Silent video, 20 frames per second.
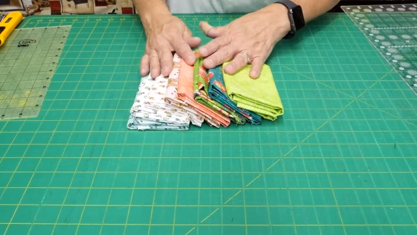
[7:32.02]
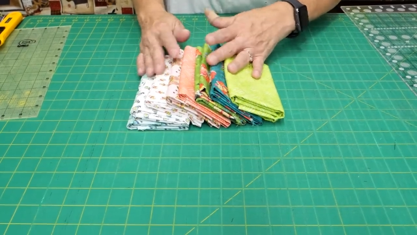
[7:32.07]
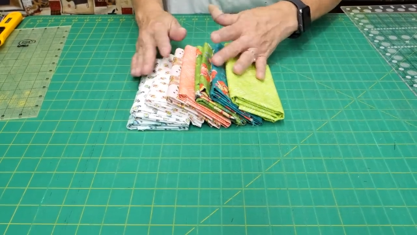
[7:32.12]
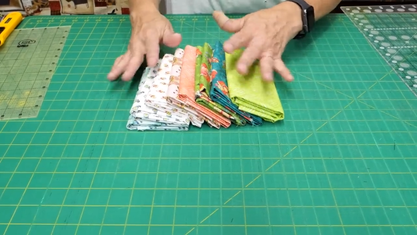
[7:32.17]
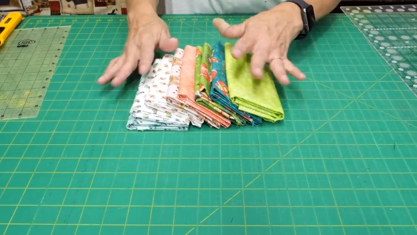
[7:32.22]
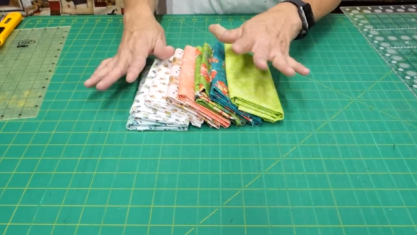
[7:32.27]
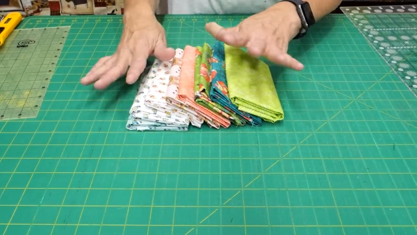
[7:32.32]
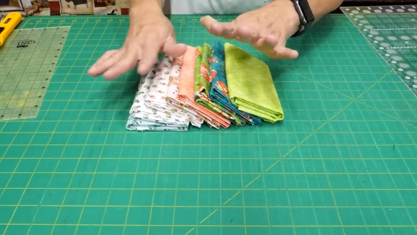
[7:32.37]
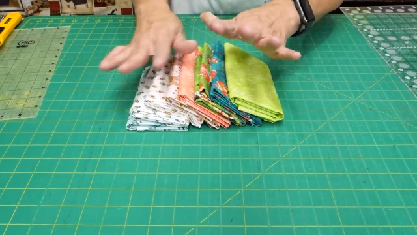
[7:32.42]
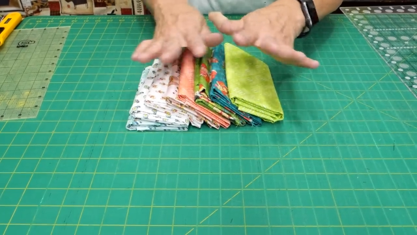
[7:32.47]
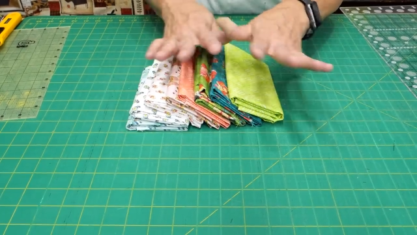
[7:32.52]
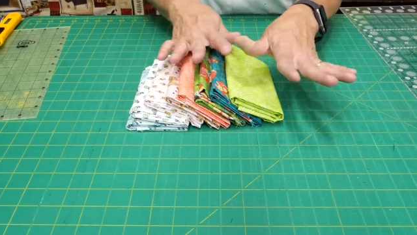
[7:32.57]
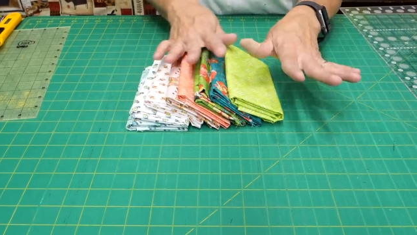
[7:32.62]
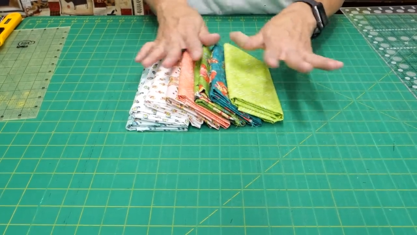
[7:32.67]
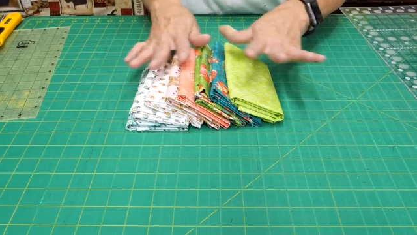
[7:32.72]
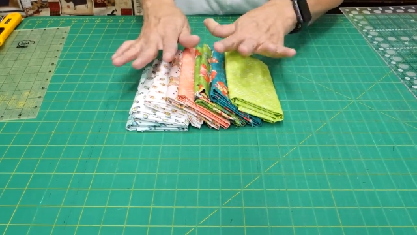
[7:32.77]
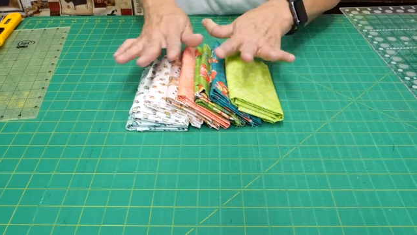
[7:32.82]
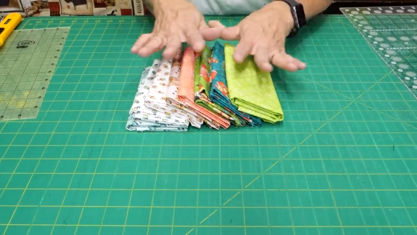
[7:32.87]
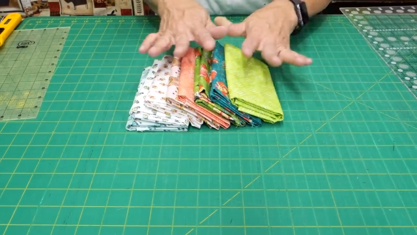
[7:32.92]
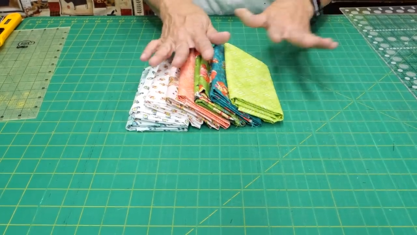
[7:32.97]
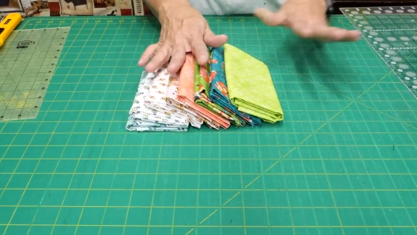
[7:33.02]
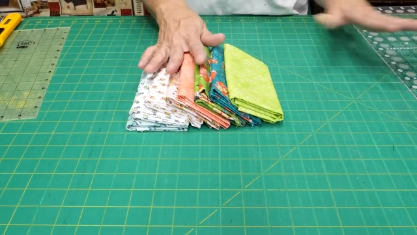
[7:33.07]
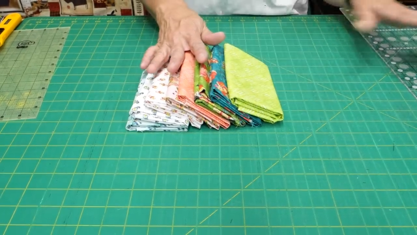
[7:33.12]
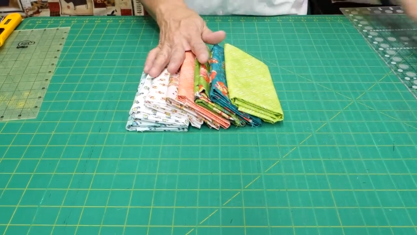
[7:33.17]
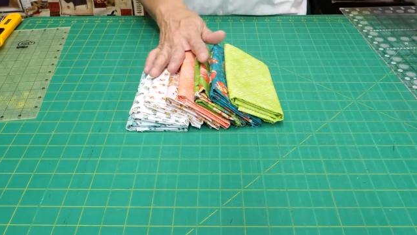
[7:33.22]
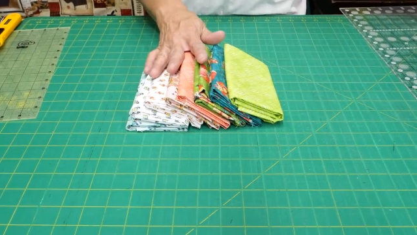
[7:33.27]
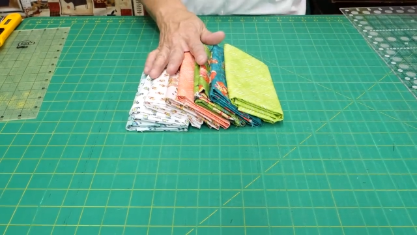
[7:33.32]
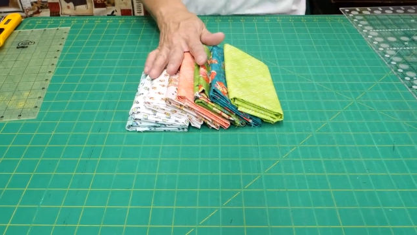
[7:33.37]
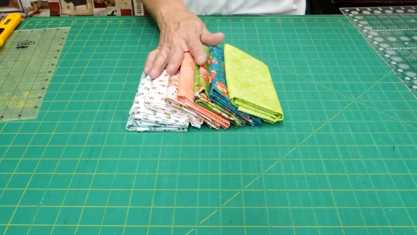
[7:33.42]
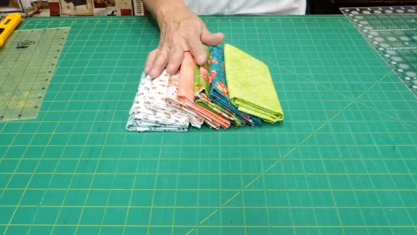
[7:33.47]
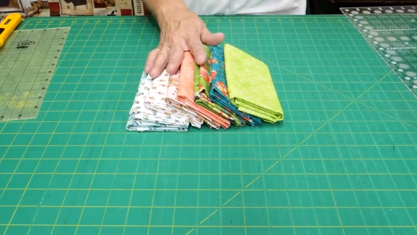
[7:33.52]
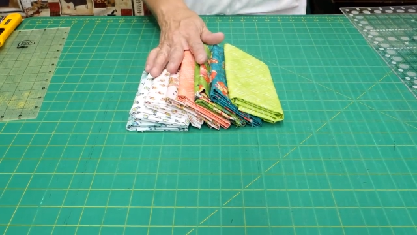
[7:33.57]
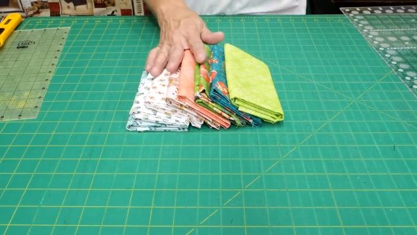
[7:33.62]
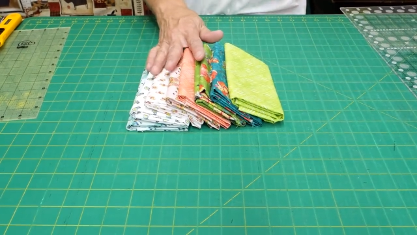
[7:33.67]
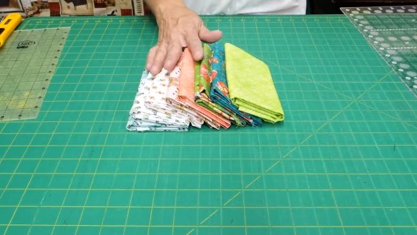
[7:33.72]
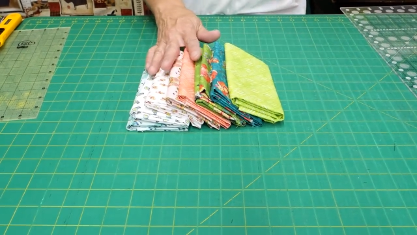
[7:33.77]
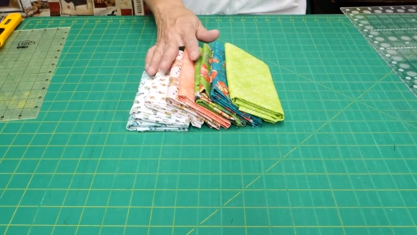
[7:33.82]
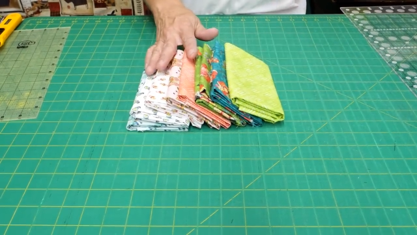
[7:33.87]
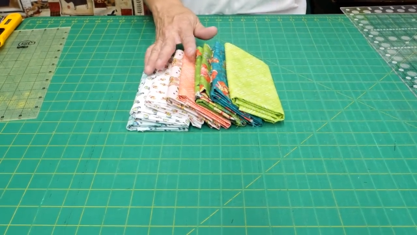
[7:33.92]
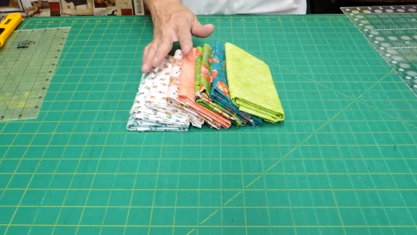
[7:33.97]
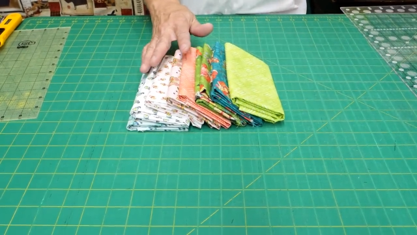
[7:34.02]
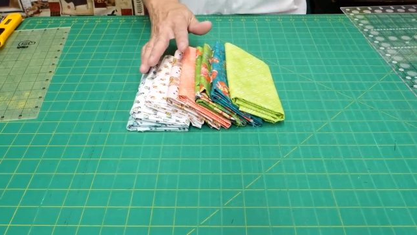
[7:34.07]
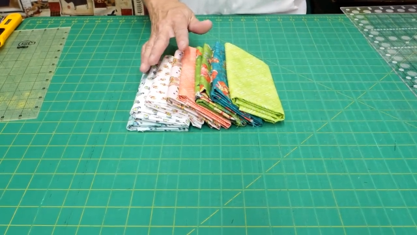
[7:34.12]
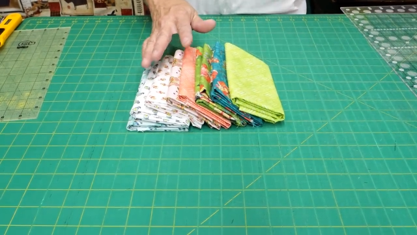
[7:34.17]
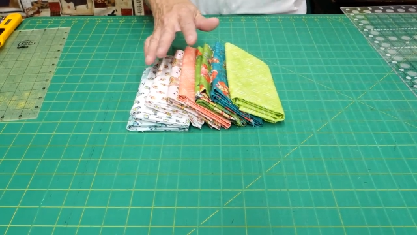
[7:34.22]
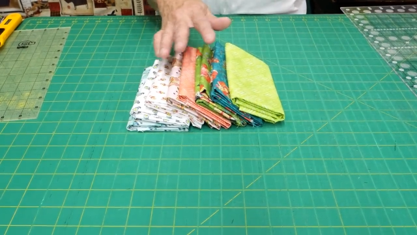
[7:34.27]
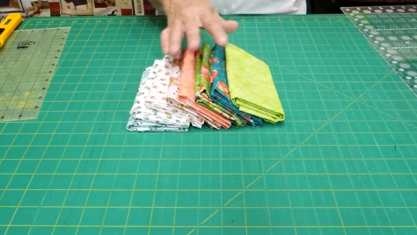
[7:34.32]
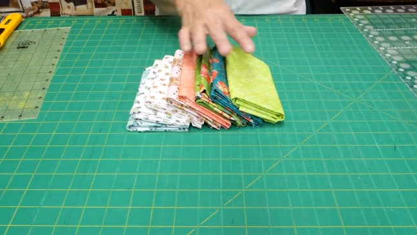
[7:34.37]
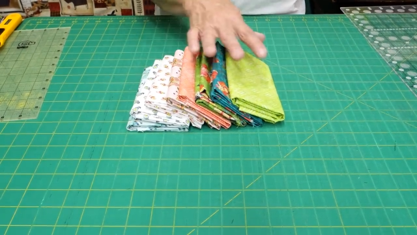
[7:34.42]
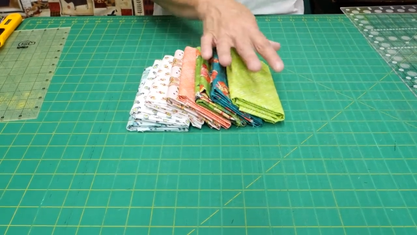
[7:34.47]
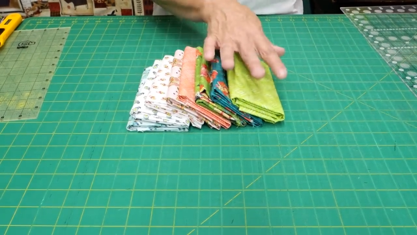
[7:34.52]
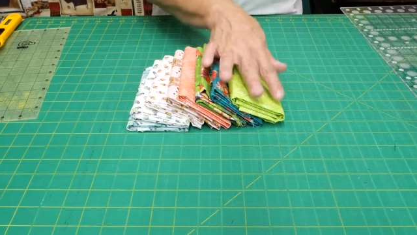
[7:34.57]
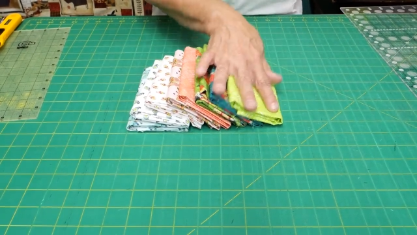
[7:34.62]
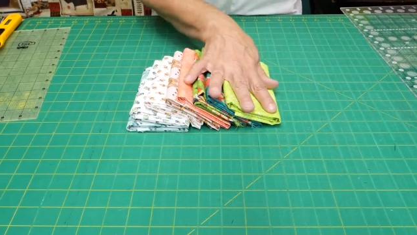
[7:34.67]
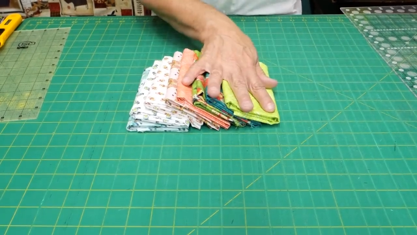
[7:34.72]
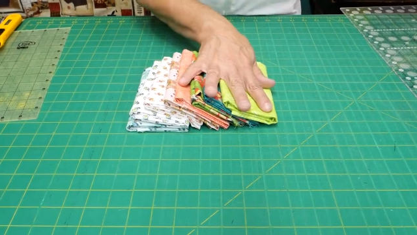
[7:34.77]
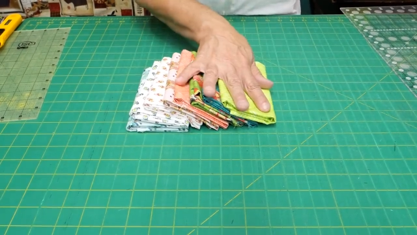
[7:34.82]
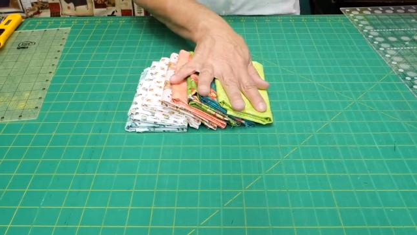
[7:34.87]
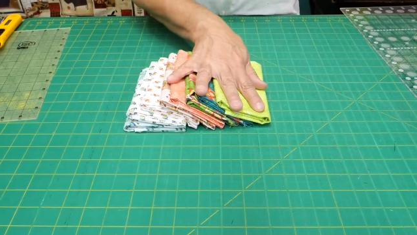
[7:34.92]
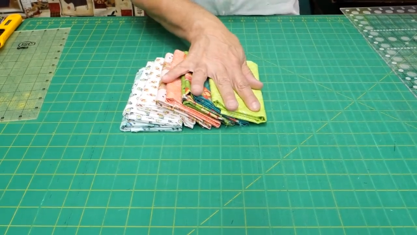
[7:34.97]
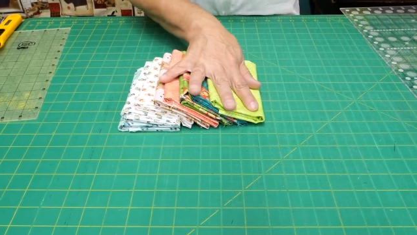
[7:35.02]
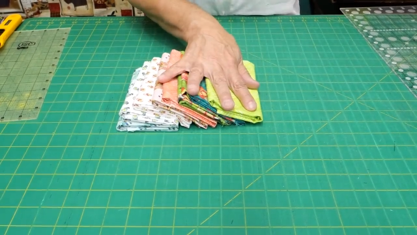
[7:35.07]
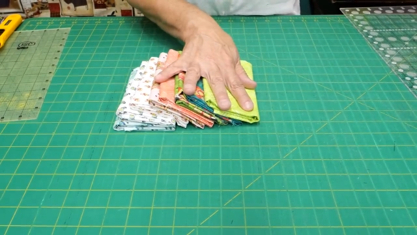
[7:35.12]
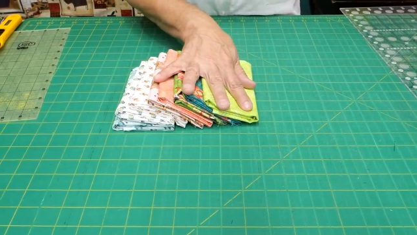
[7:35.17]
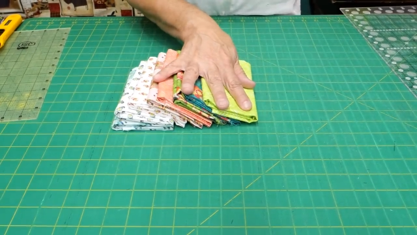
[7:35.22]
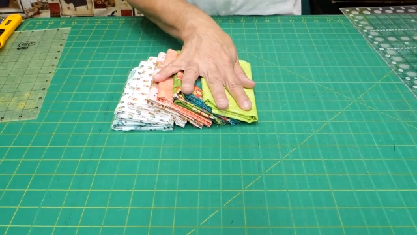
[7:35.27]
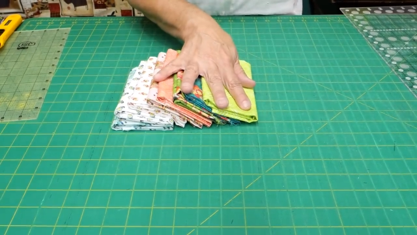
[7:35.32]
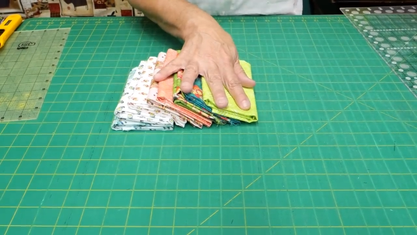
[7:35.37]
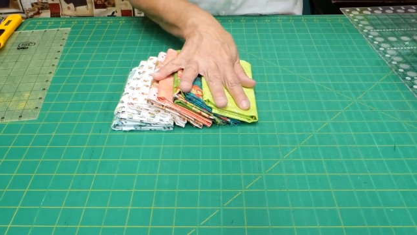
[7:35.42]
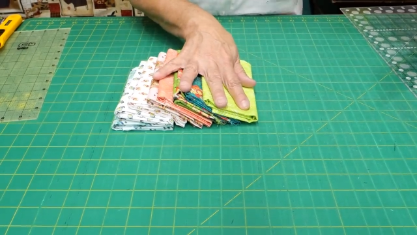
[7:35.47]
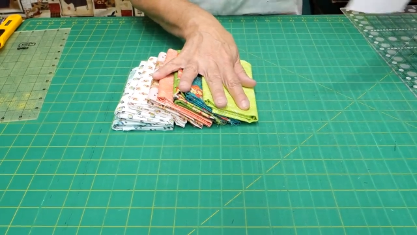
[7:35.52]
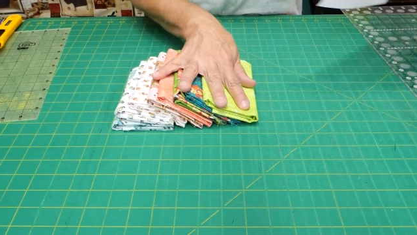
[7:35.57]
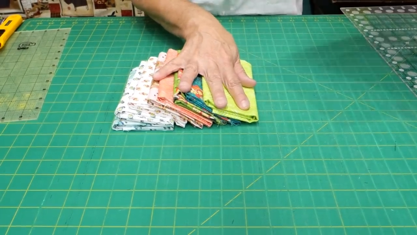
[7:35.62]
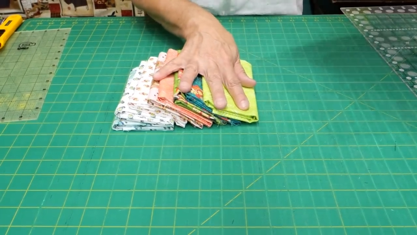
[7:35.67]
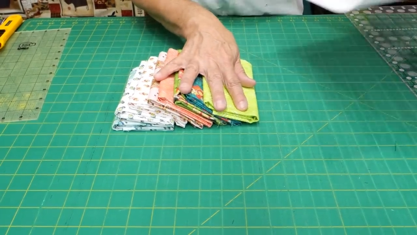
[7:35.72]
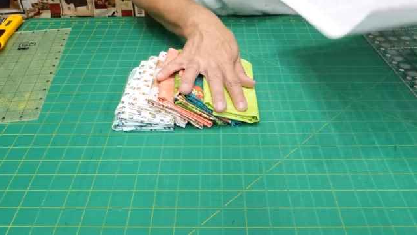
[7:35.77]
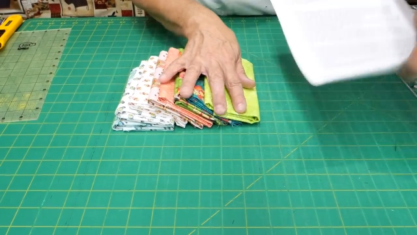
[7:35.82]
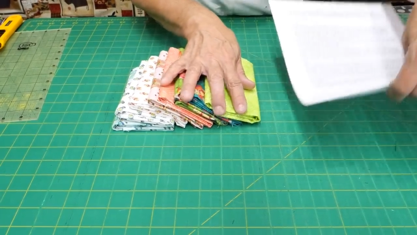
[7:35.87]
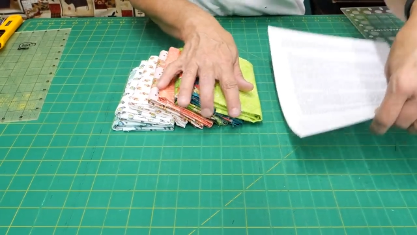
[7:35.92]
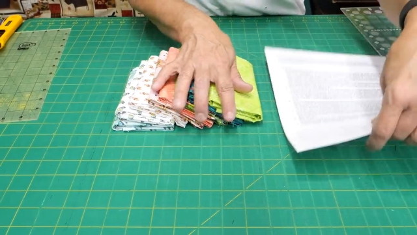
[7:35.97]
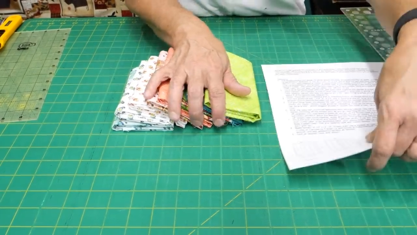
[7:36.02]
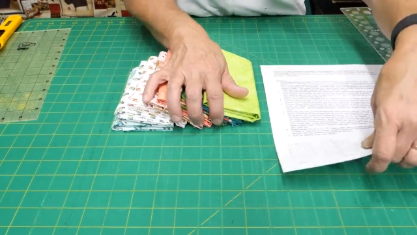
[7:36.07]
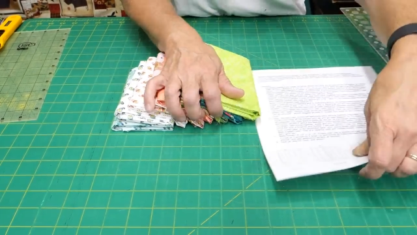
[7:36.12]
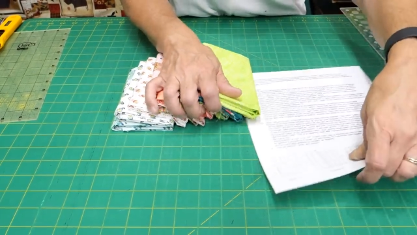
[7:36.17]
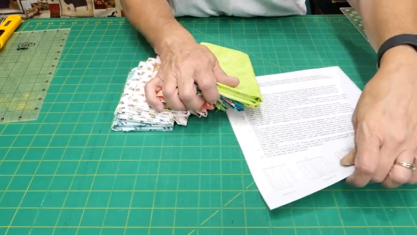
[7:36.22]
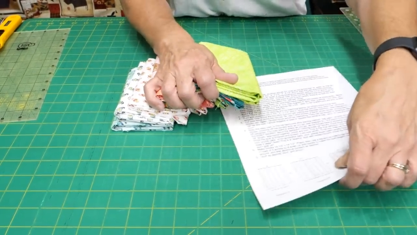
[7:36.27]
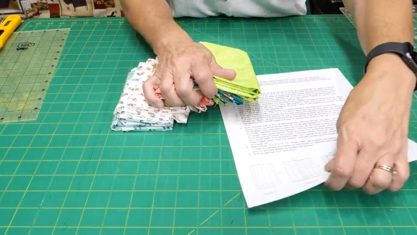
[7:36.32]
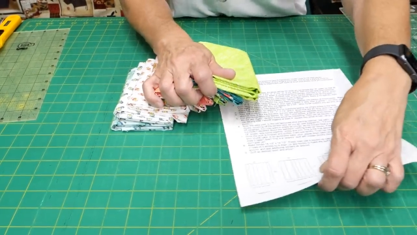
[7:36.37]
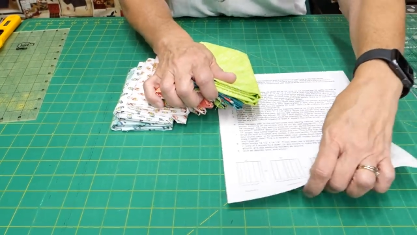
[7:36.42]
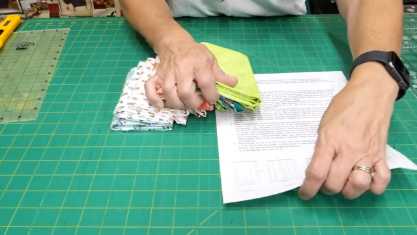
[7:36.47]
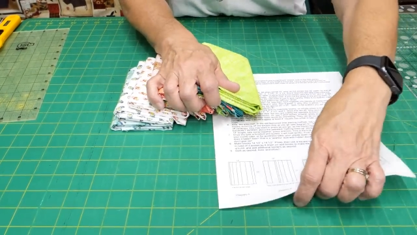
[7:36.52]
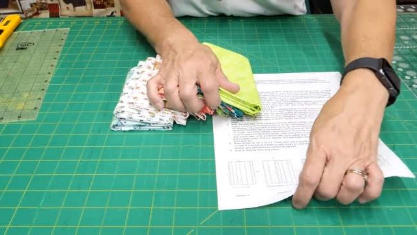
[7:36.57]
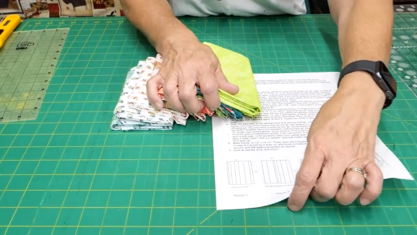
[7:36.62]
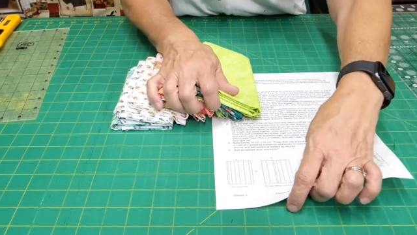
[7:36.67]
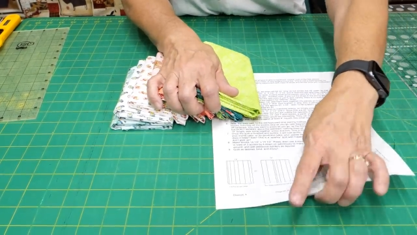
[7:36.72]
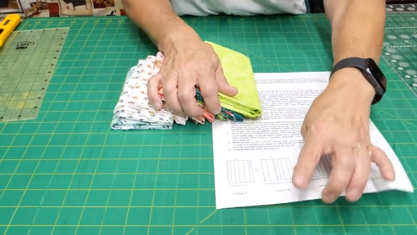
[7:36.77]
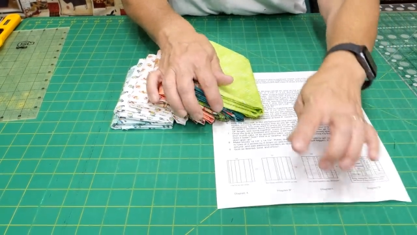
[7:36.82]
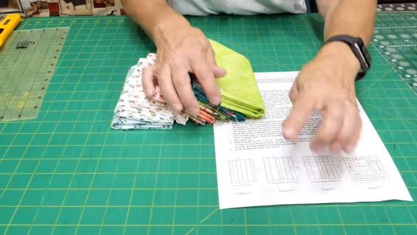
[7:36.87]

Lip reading: Nobody's mouth can be seen.